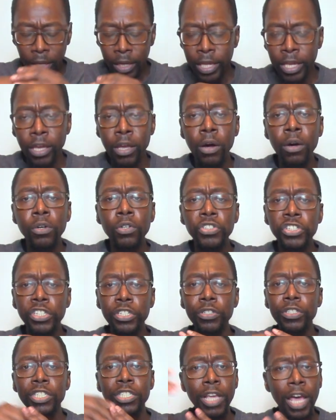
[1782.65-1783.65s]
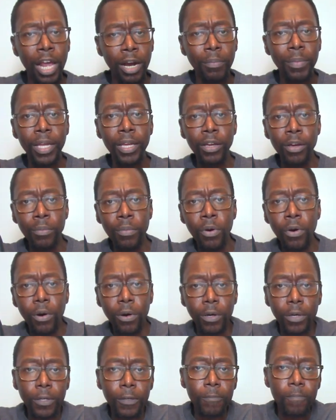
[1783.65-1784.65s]
it goes to Sodom and
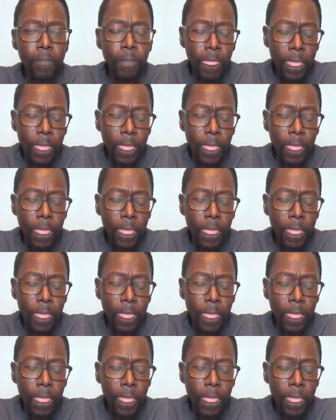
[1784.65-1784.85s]
Gomorrah.